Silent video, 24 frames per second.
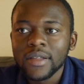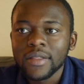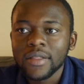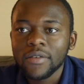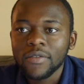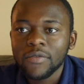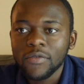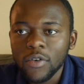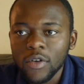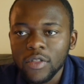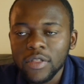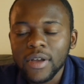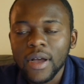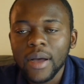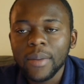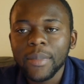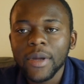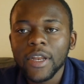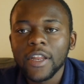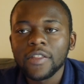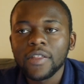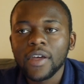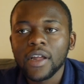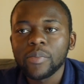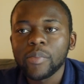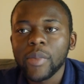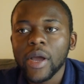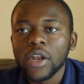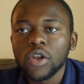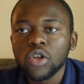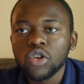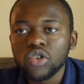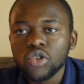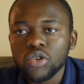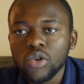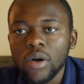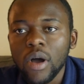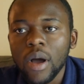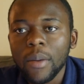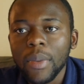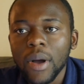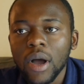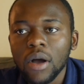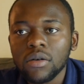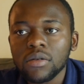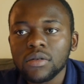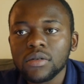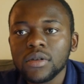The fourth company that you might not know
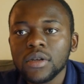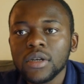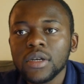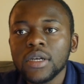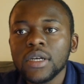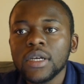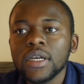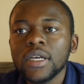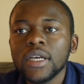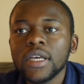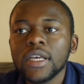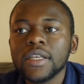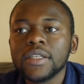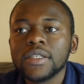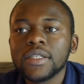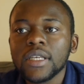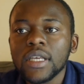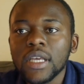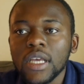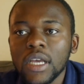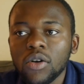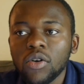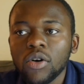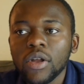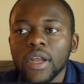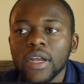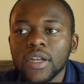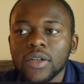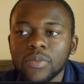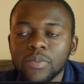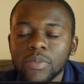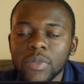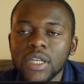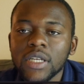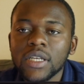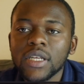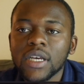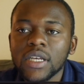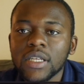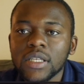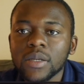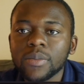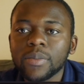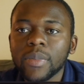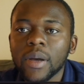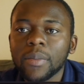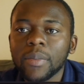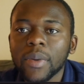about is Econet Media
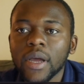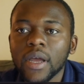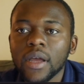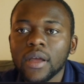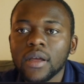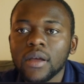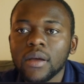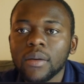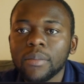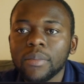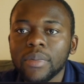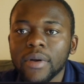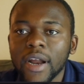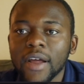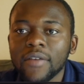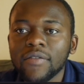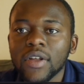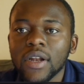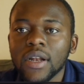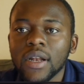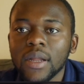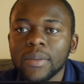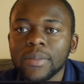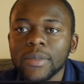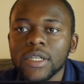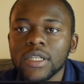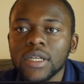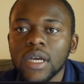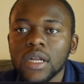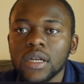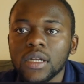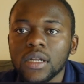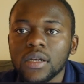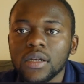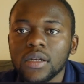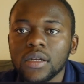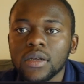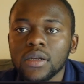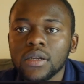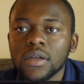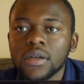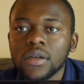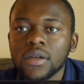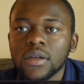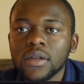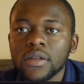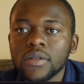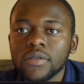Zimbabwe Private Limited.
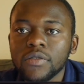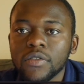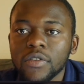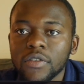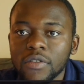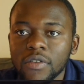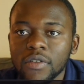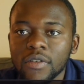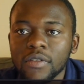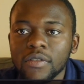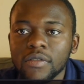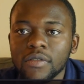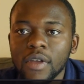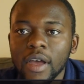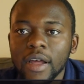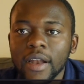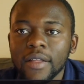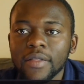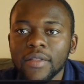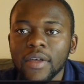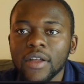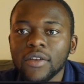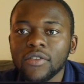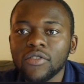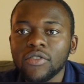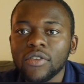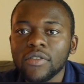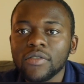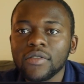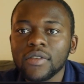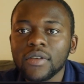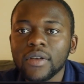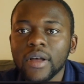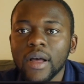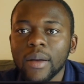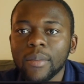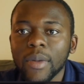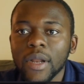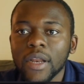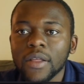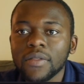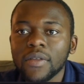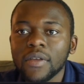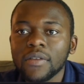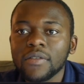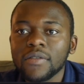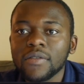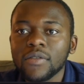This is another interesting company
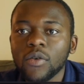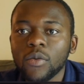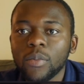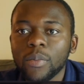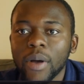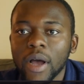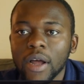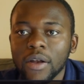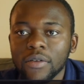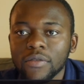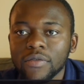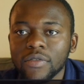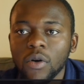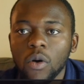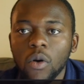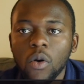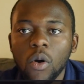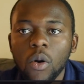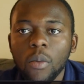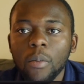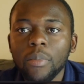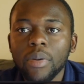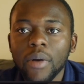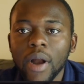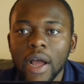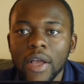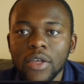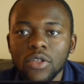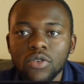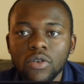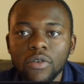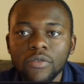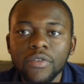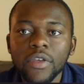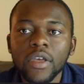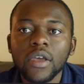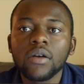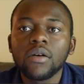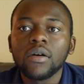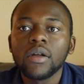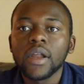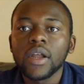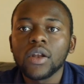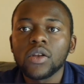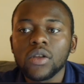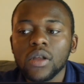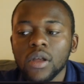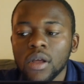that's still part of the whole branch of
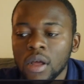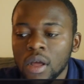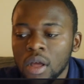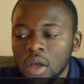Econet